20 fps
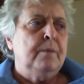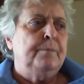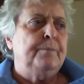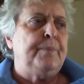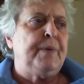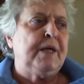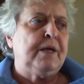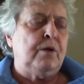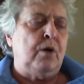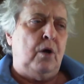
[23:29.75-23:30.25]

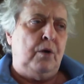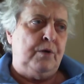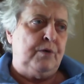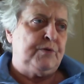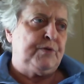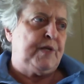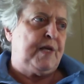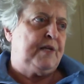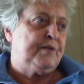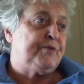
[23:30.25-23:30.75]

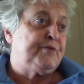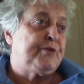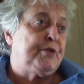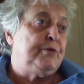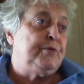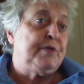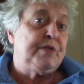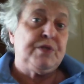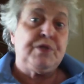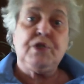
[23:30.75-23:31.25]
because as
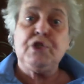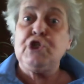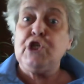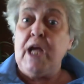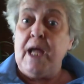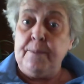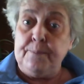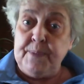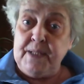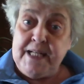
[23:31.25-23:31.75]
soon as the
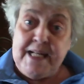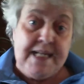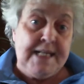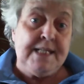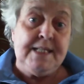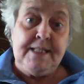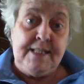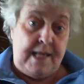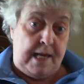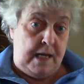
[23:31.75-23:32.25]

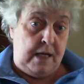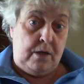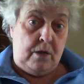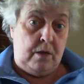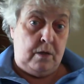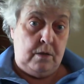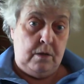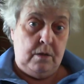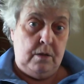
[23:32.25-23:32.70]
Japanese hear